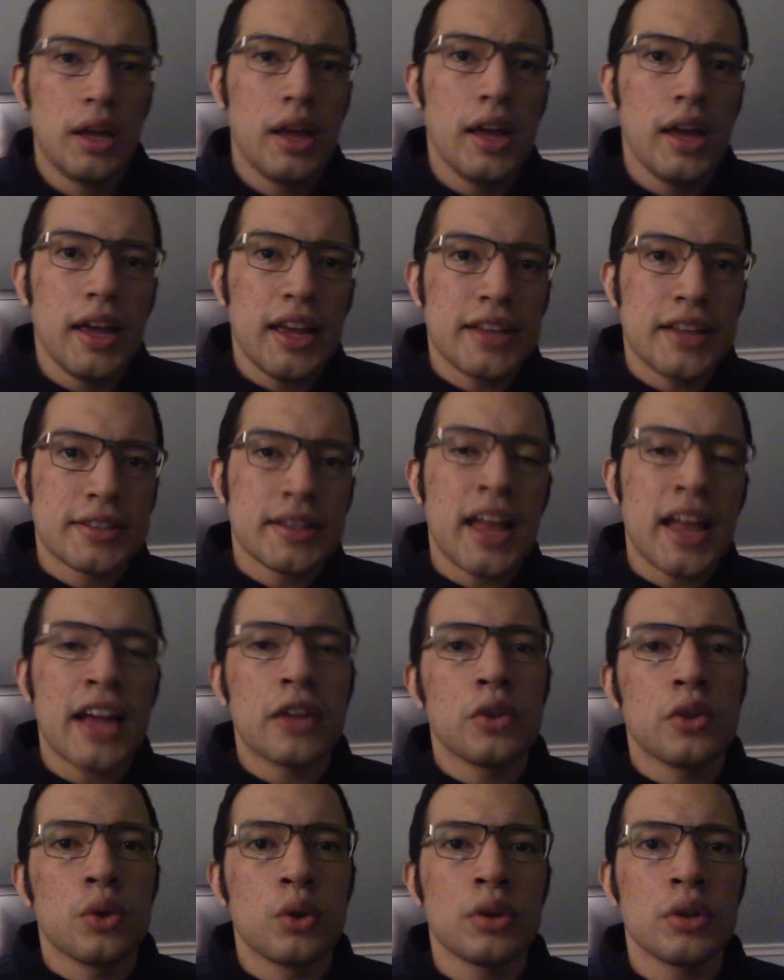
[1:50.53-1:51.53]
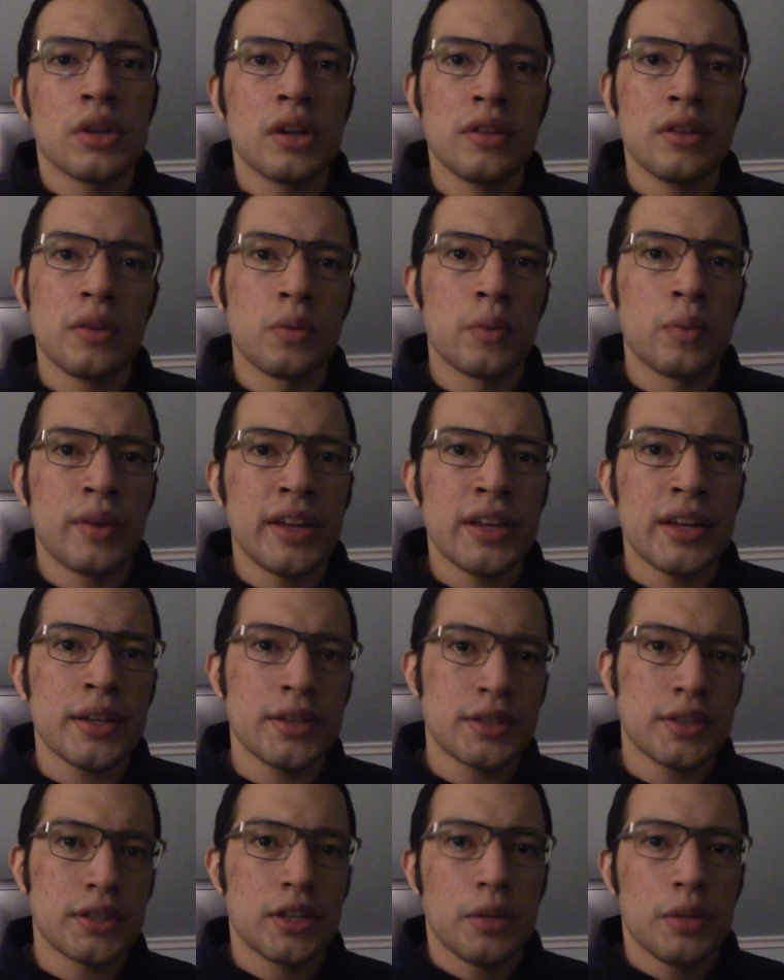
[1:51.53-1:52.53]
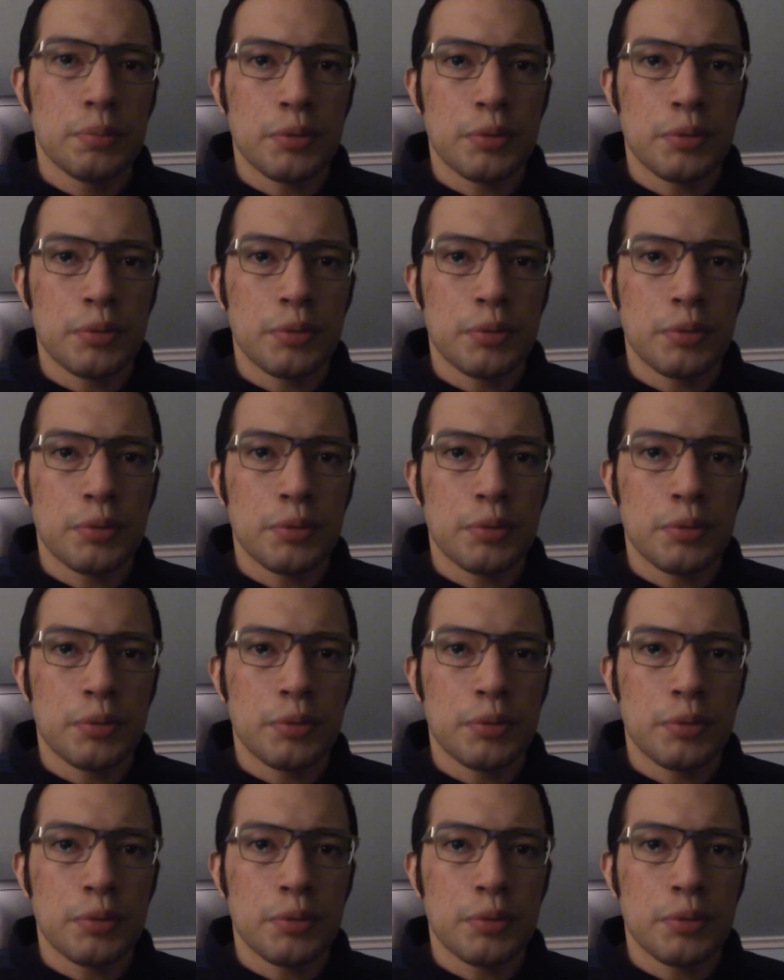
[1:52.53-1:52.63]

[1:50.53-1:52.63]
It's like Lord of the Rings,